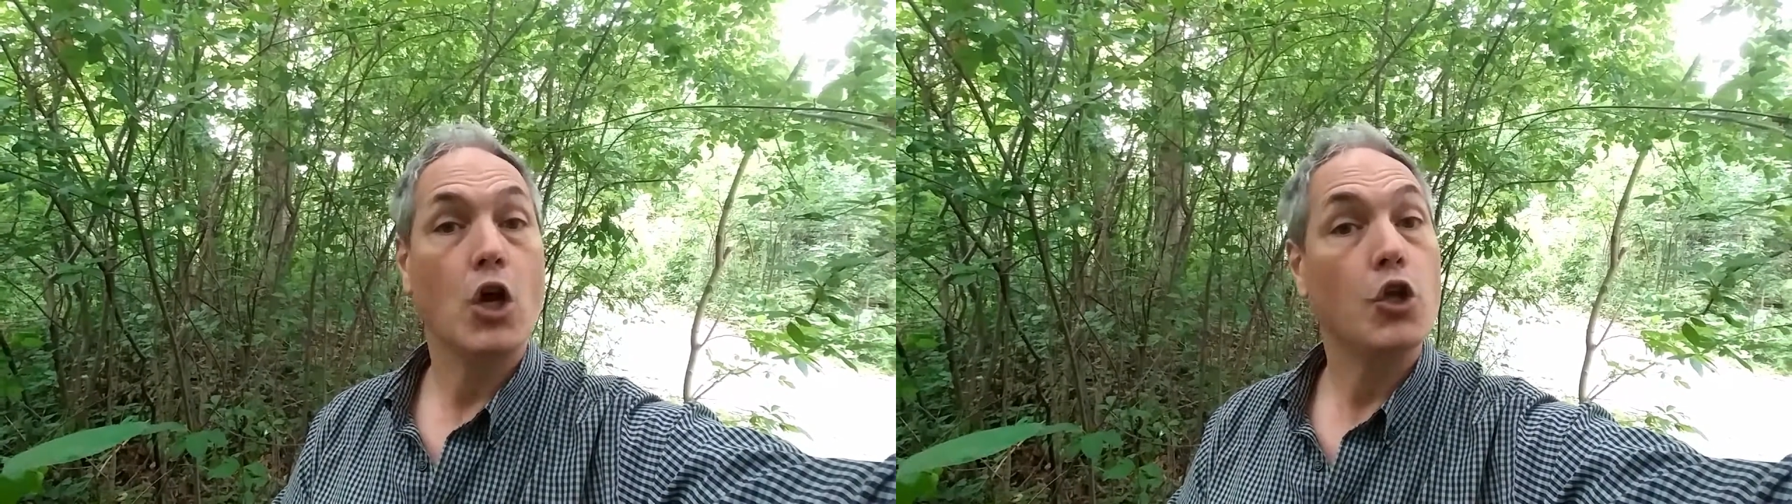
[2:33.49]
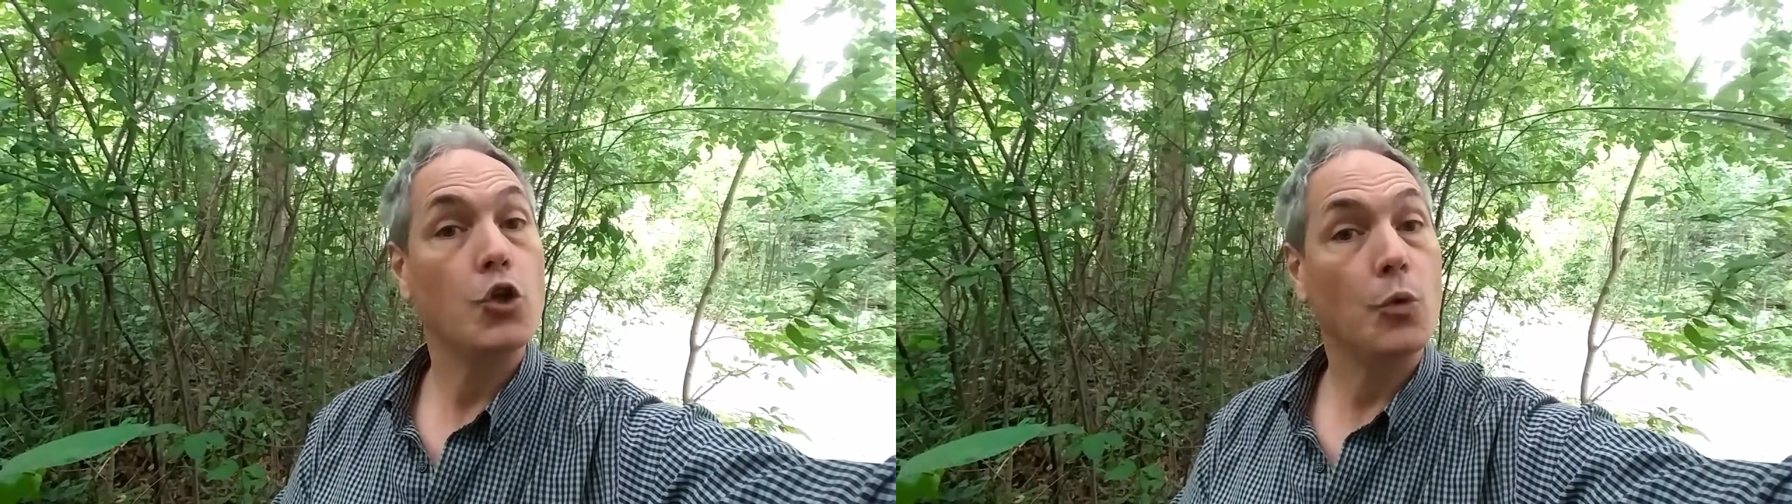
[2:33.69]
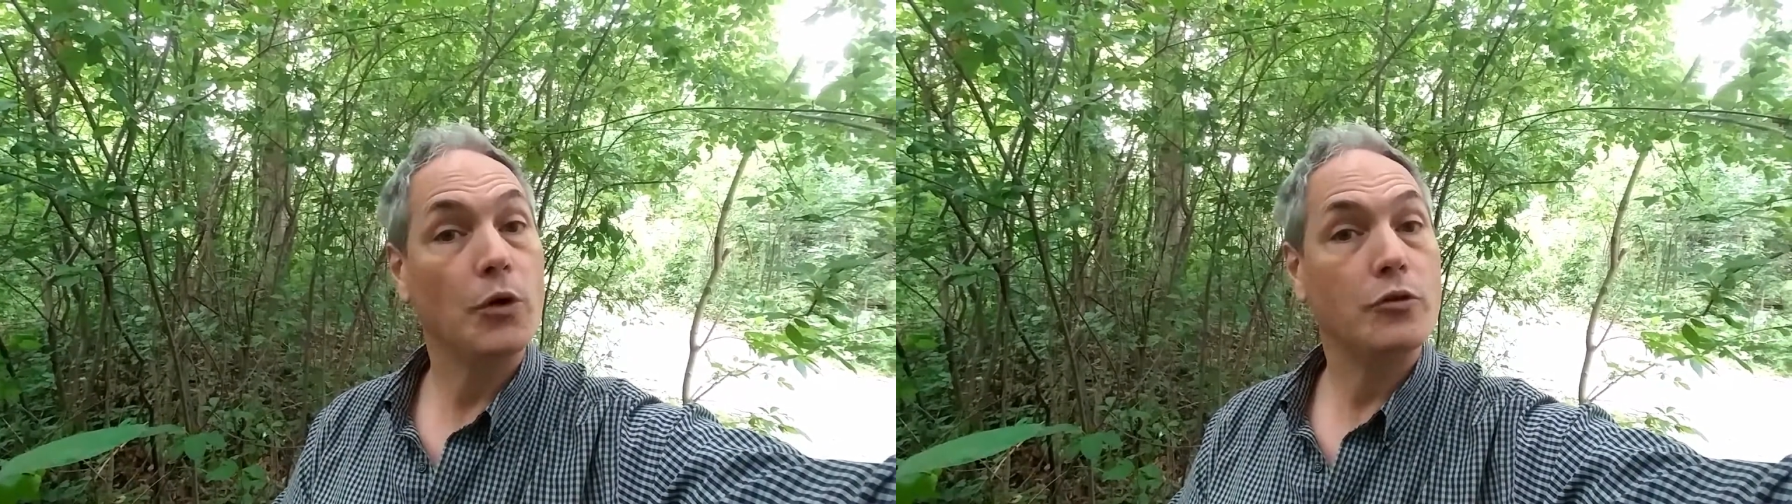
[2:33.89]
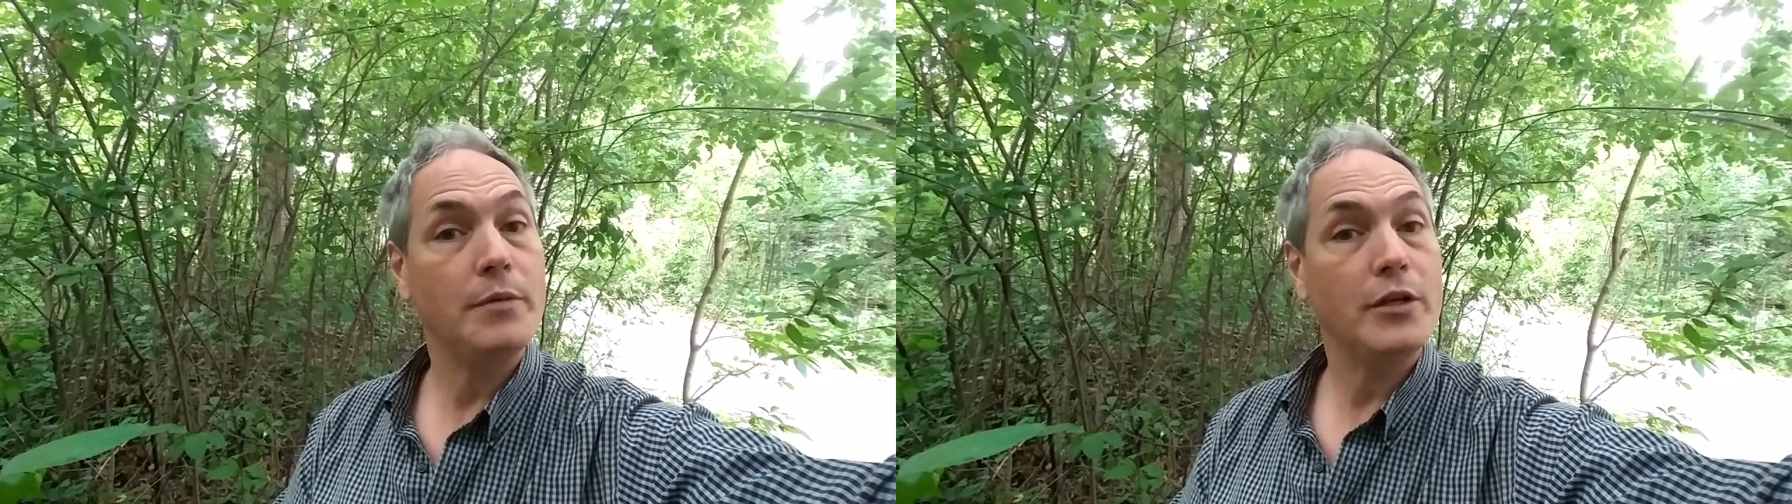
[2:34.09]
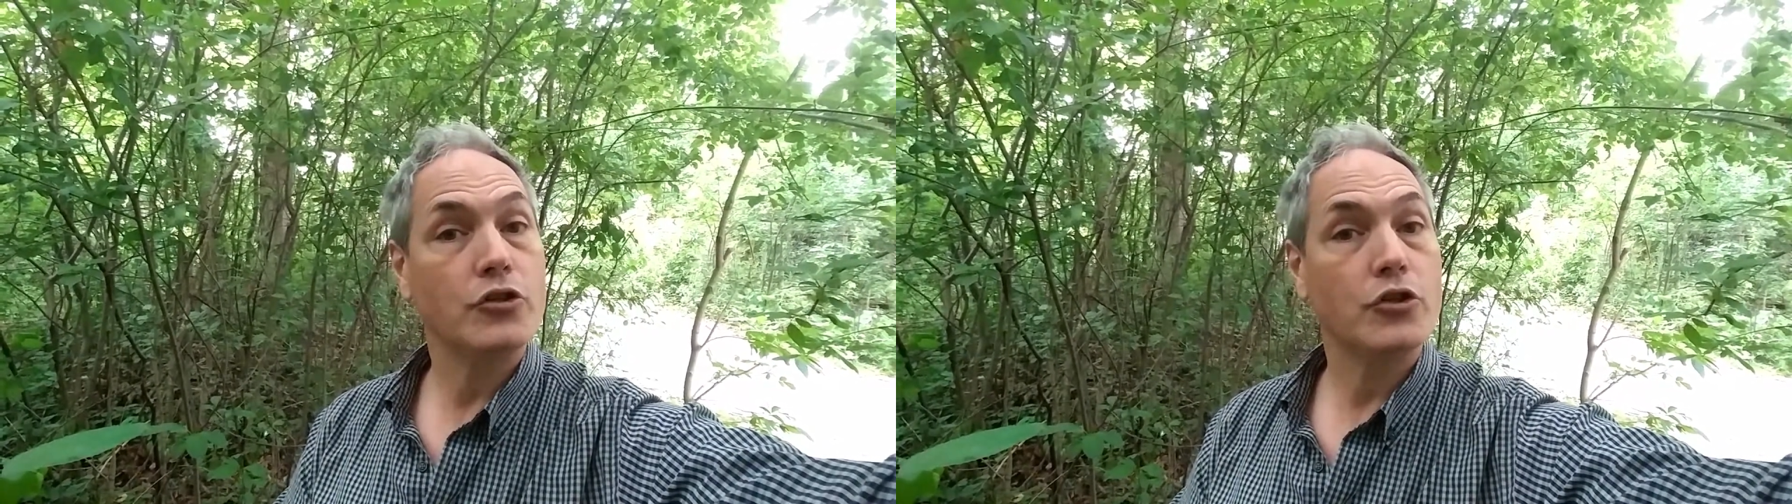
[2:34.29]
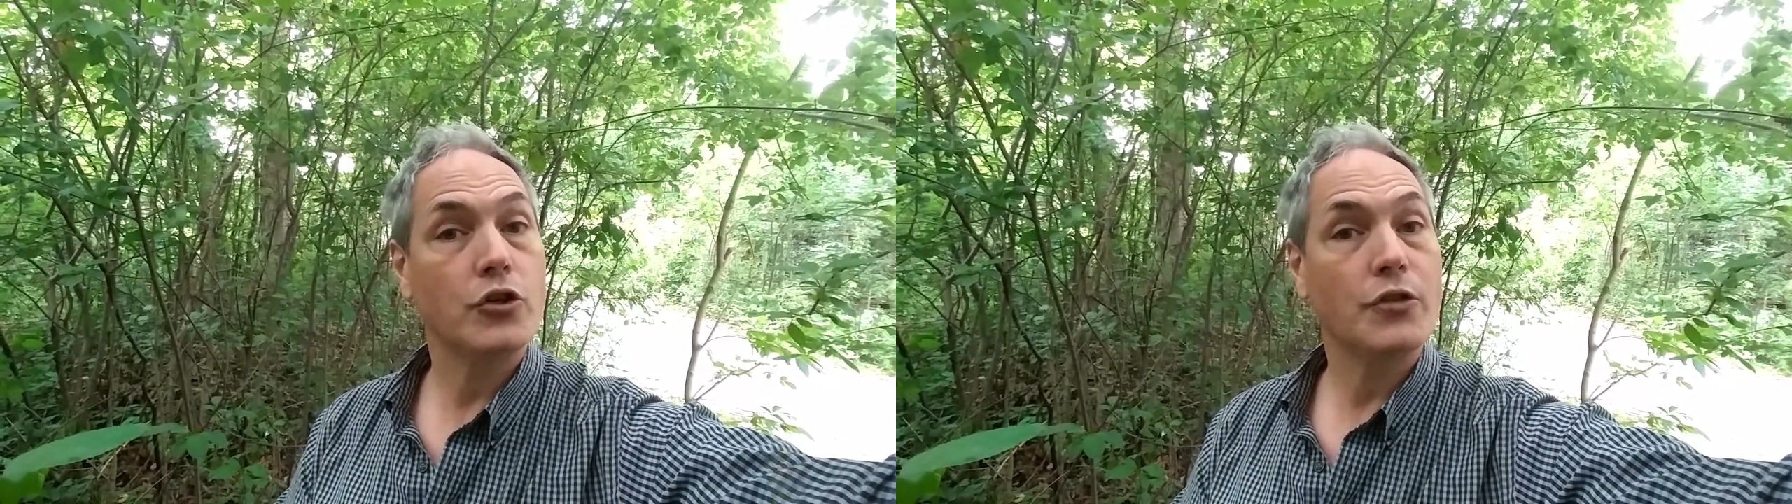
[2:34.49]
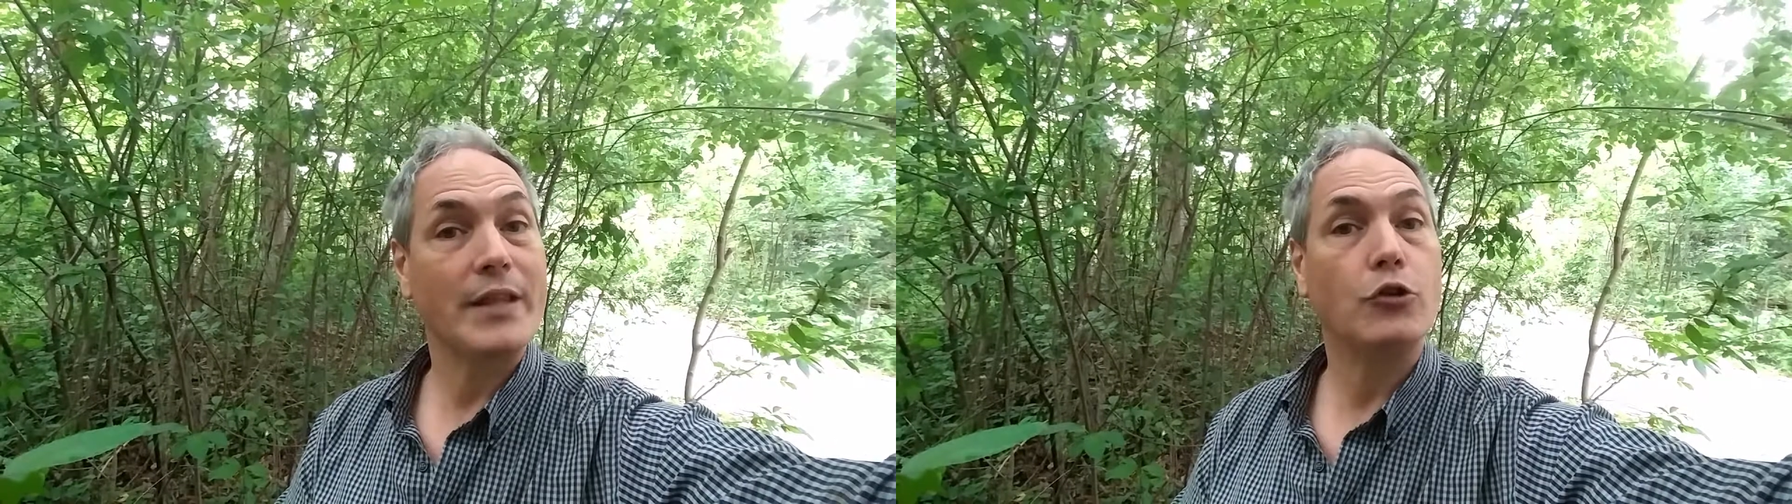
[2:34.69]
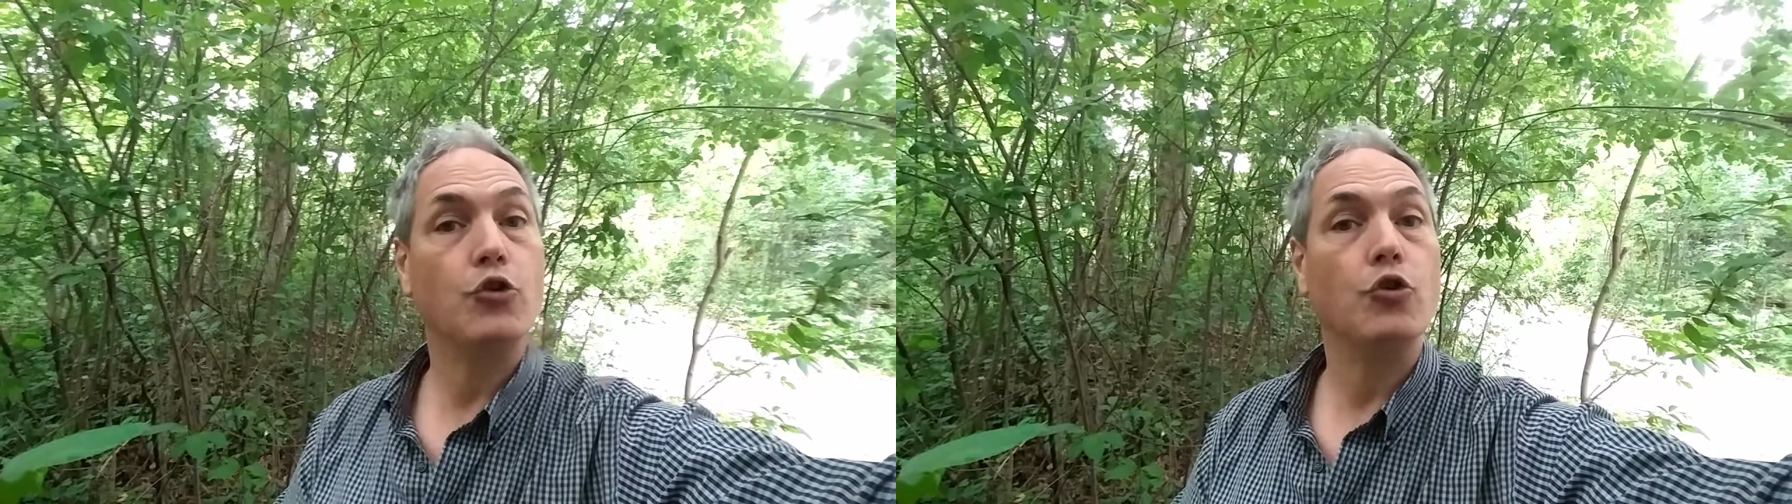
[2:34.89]
you want to make sure
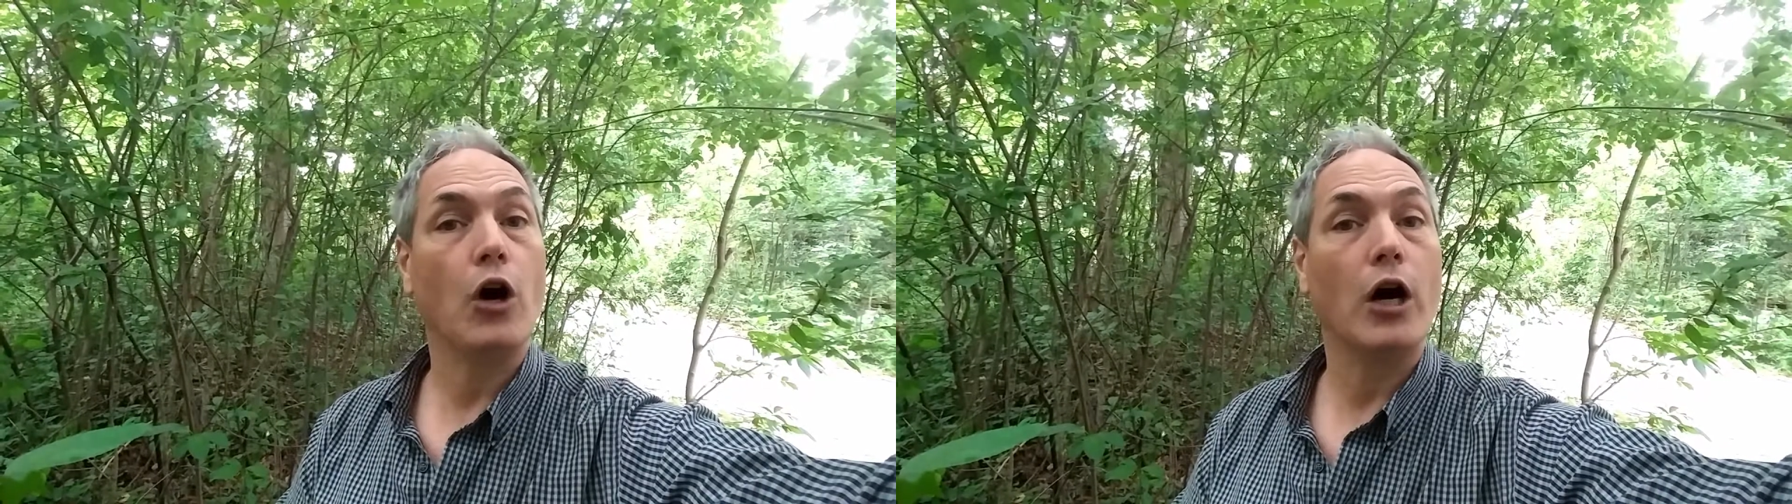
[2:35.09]
that you